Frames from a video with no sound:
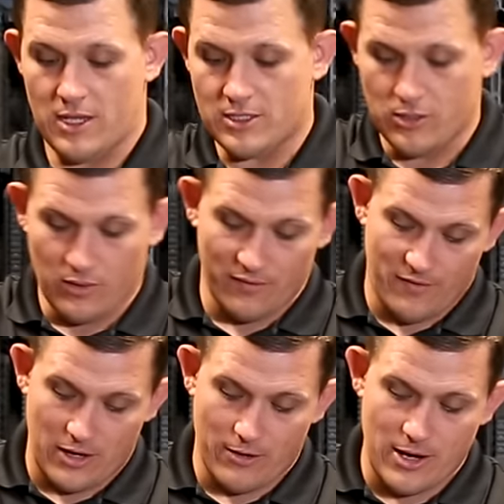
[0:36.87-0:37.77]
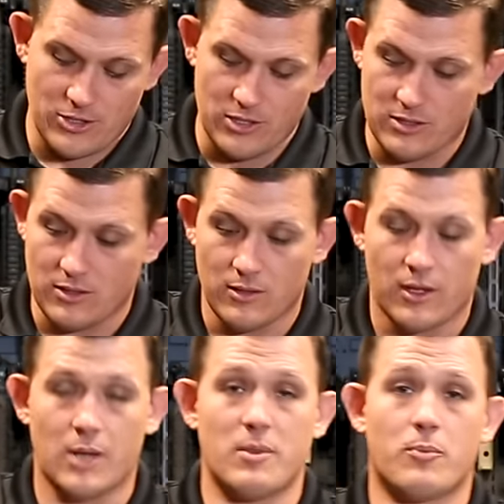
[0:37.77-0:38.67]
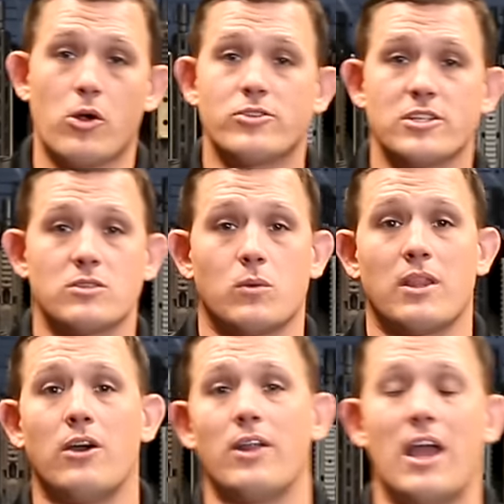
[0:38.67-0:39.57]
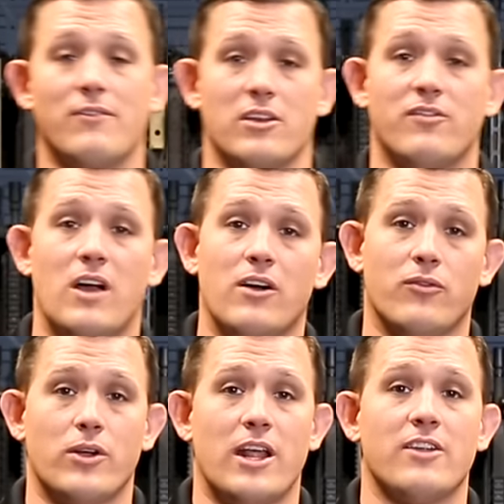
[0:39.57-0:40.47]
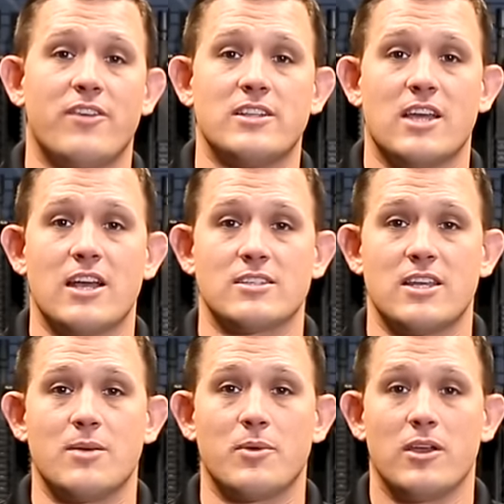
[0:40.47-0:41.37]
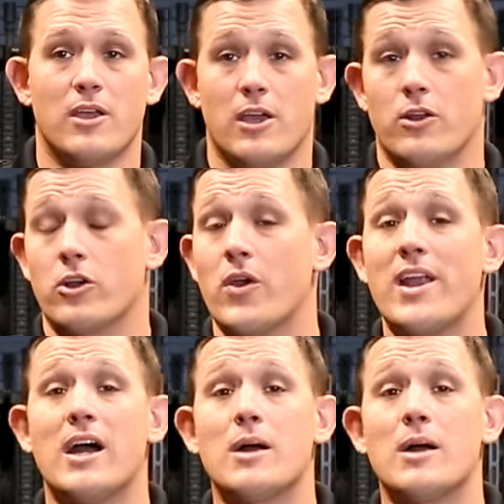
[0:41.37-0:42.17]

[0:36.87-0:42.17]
These two configurations can be purchased without having to file for an NFA tax stamp and are a great